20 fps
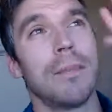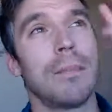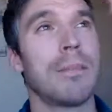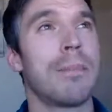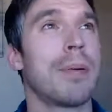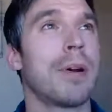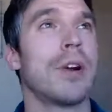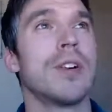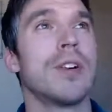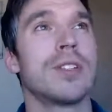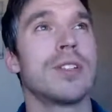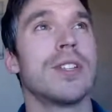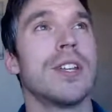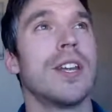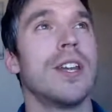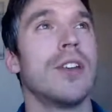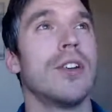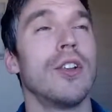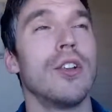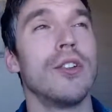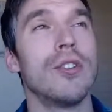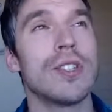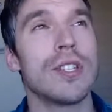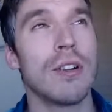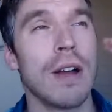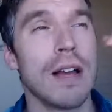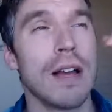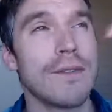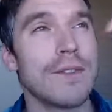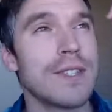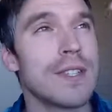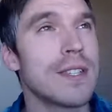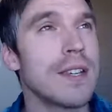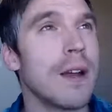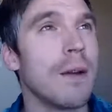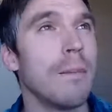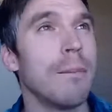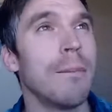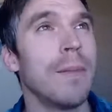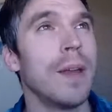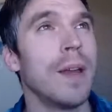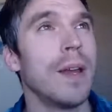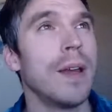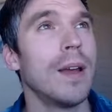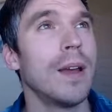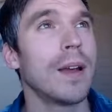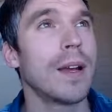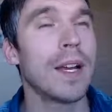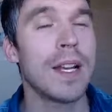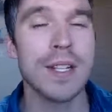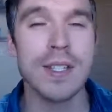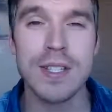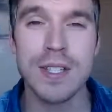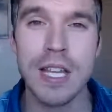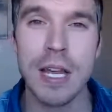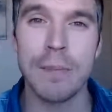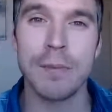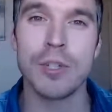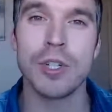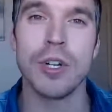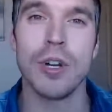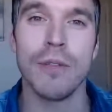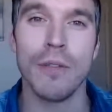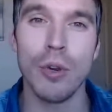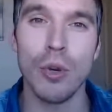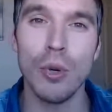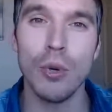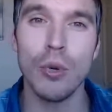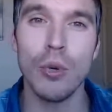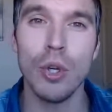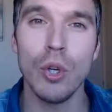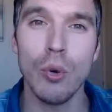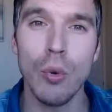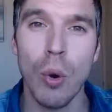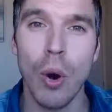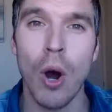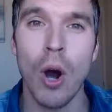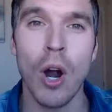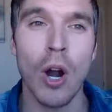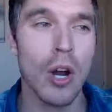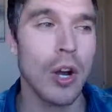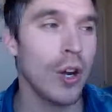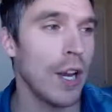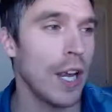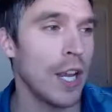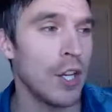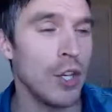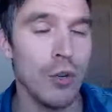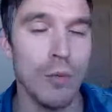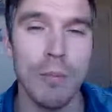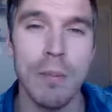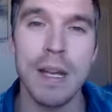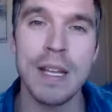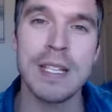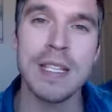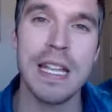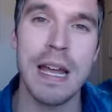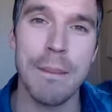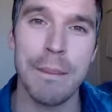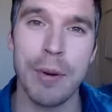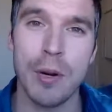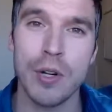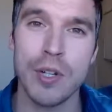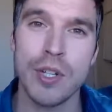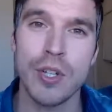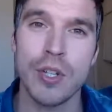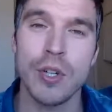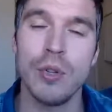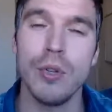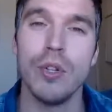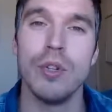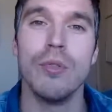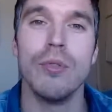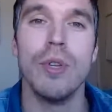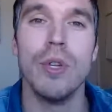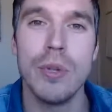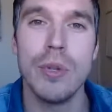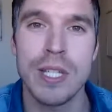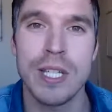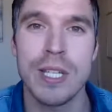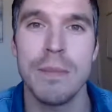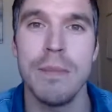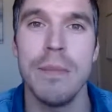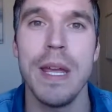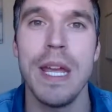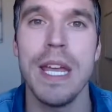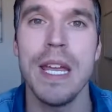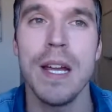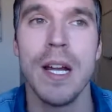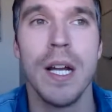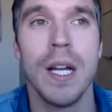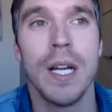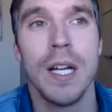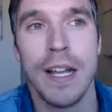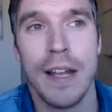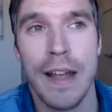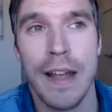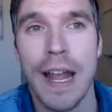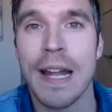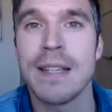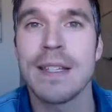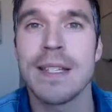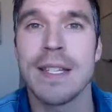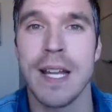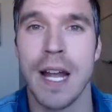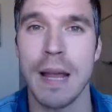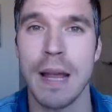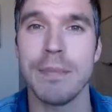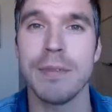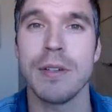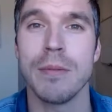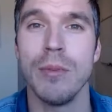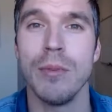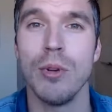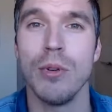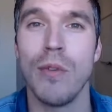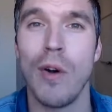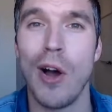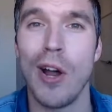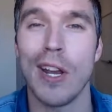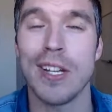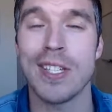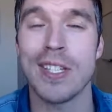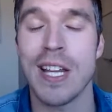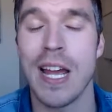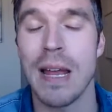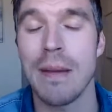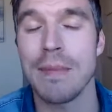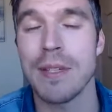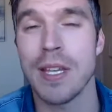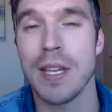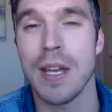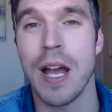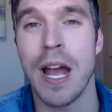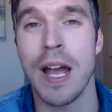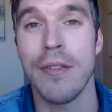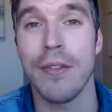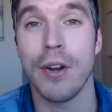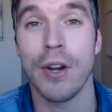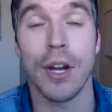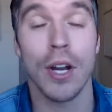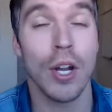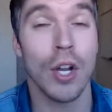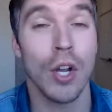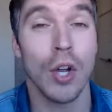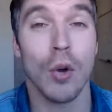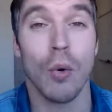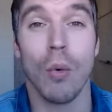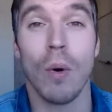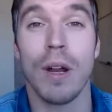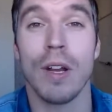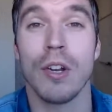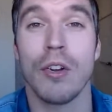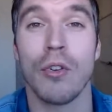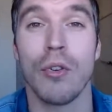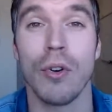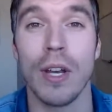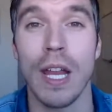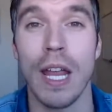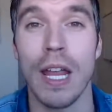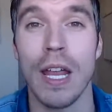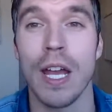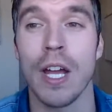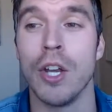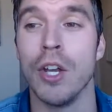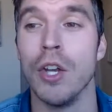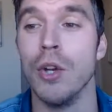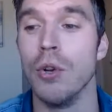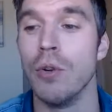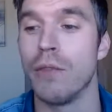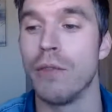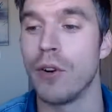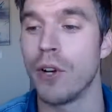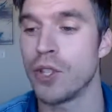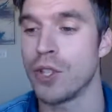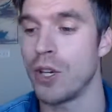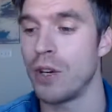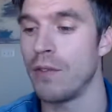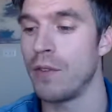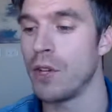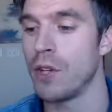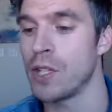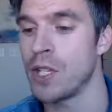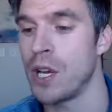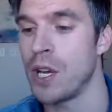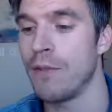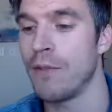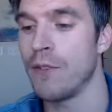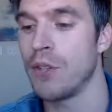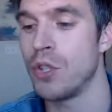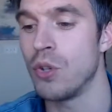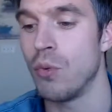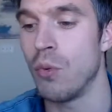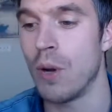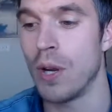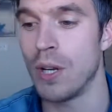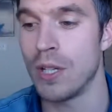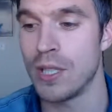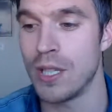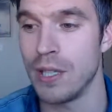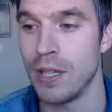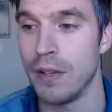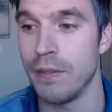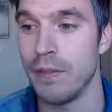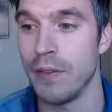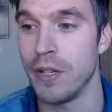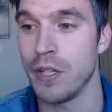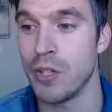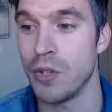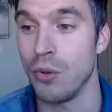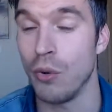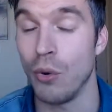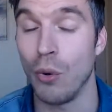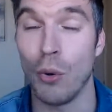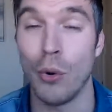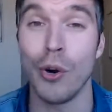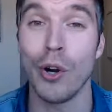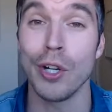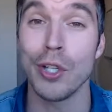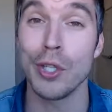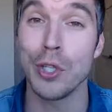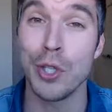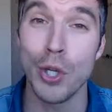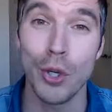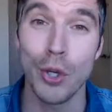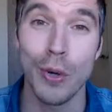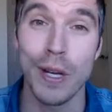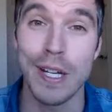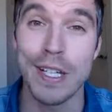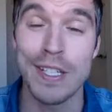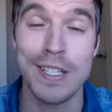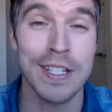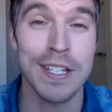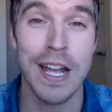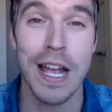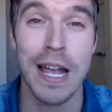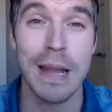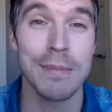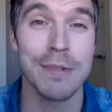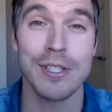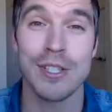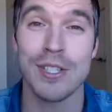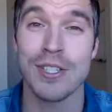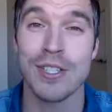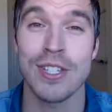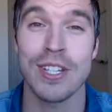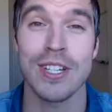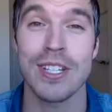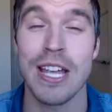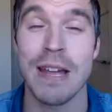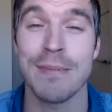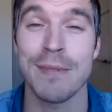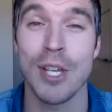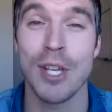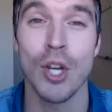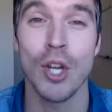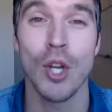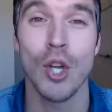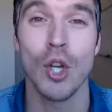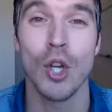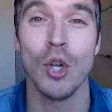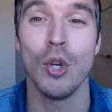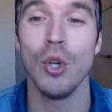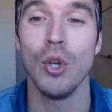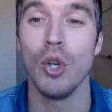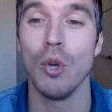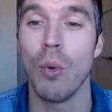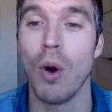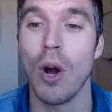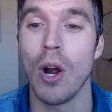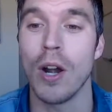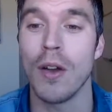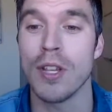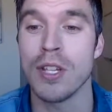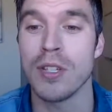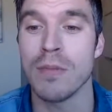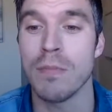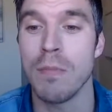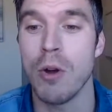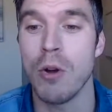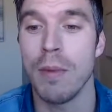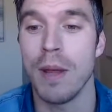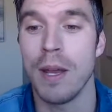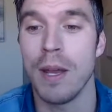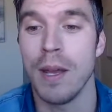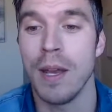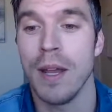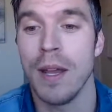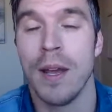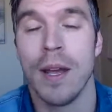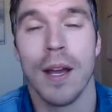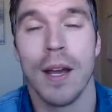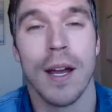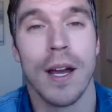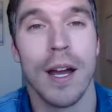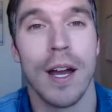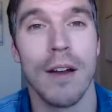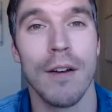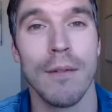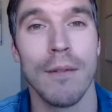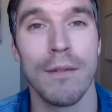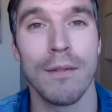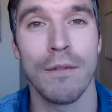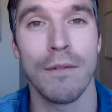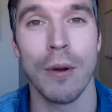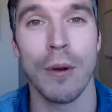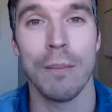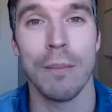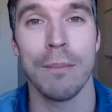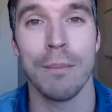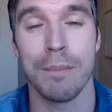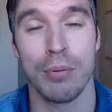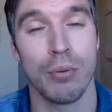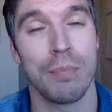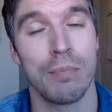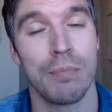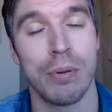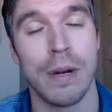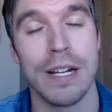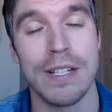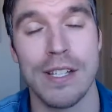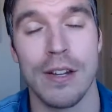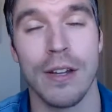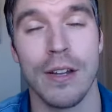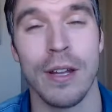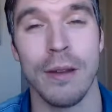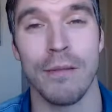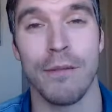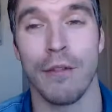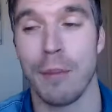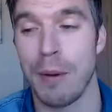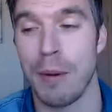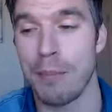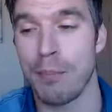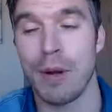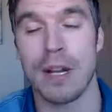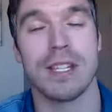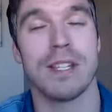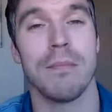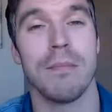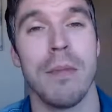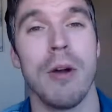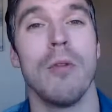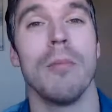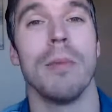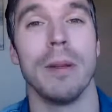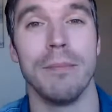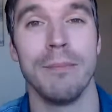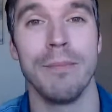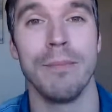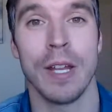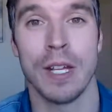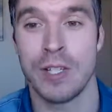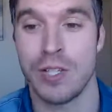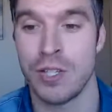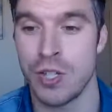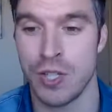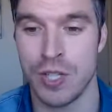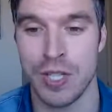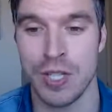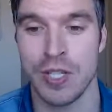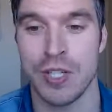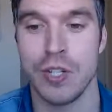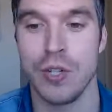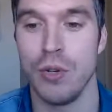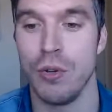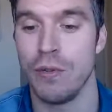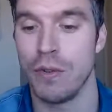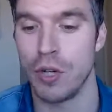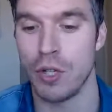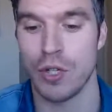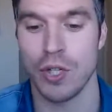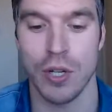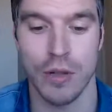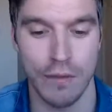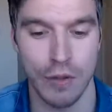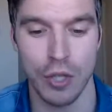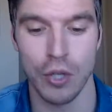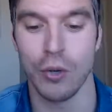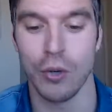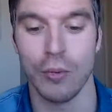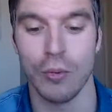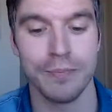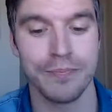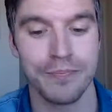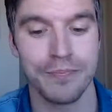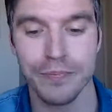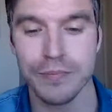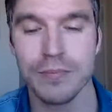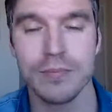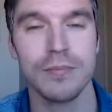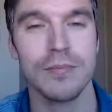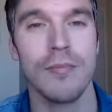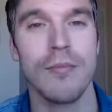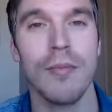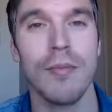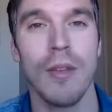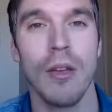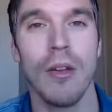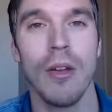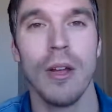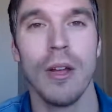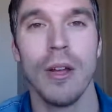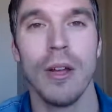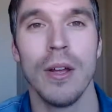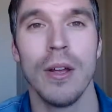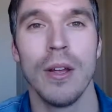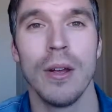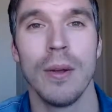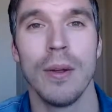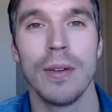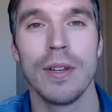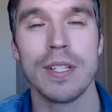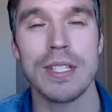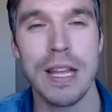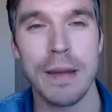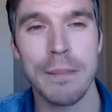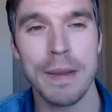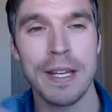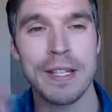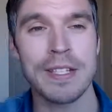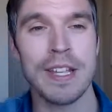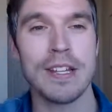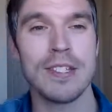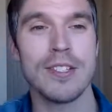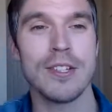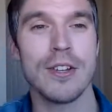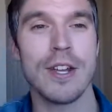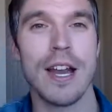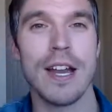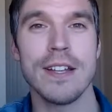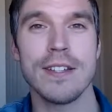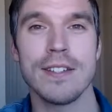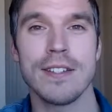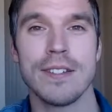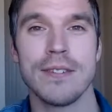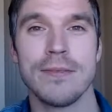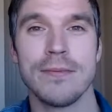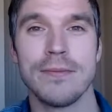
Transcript: person, or you still have some conception of who you are and you miss that person who you used to be, it's time to move on. It's time to either, one, create a new version of yourself that you want to live into, or two, it's time to just accept who you are in this moment from a present moment. It's just this new version of you. Does that make sense, you guys?